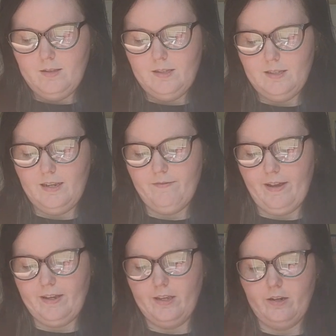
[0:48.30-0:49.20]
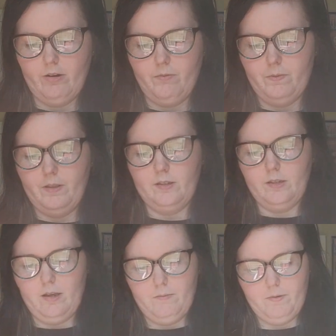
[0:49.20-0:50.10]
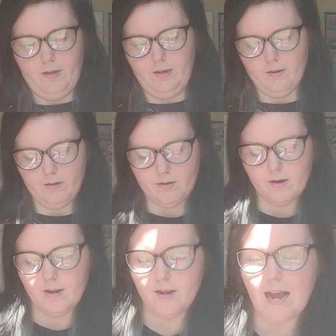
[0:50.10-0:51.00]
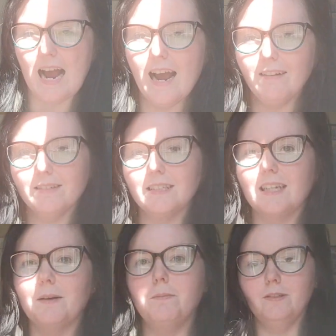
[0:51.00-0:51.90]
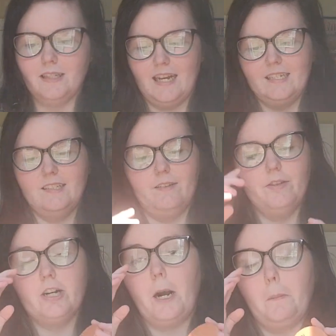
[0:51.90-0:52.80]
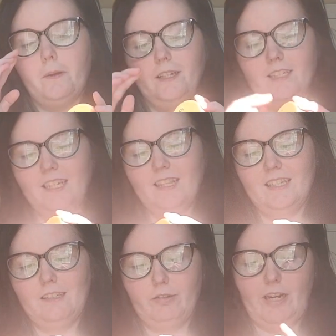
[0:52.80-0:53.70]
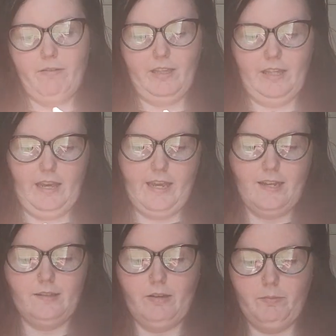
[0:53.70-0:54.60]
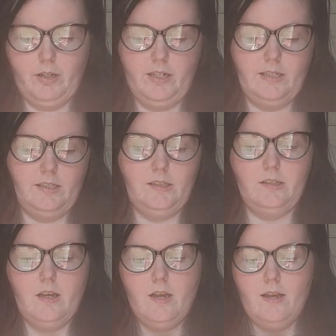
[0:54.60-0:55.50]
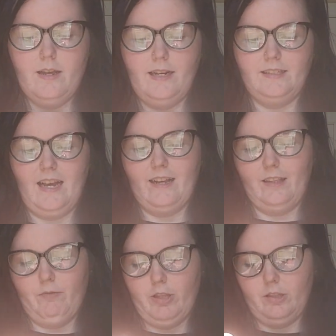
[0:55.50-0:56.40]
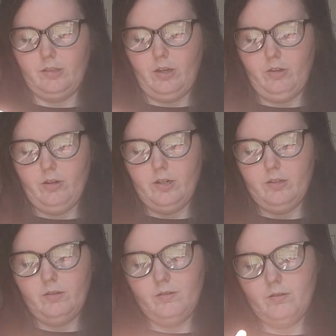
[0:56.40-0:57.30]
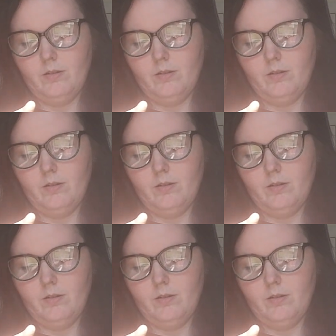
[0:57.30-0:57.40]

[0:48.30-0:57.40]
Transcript: Let's see if I can open this up here. I have a sample size of the Tarte blush like this, which I really like, so I'm curious exactly what this color is.